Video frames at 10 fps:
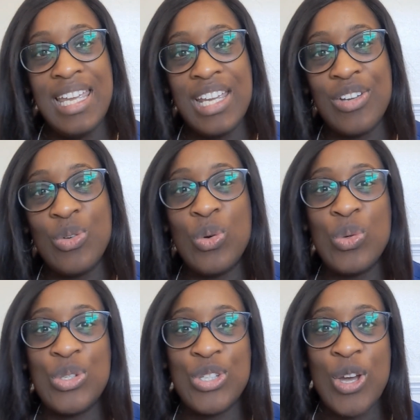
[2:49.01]
it can
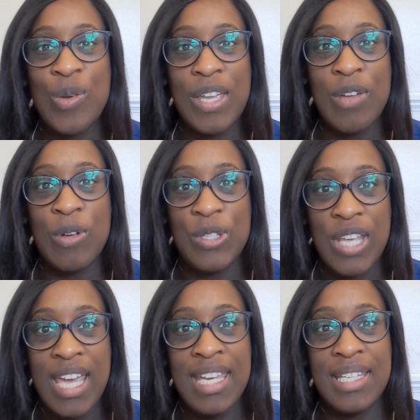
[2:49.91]
also
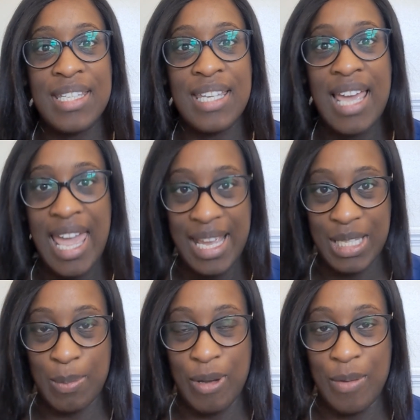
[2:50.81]
irritate
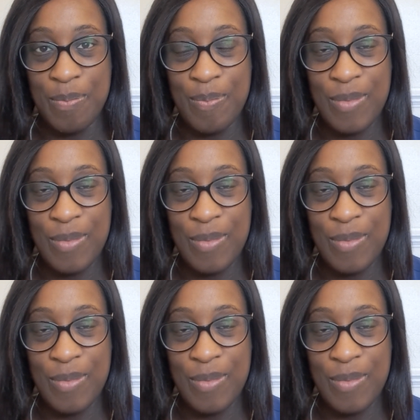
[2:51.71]
eczema,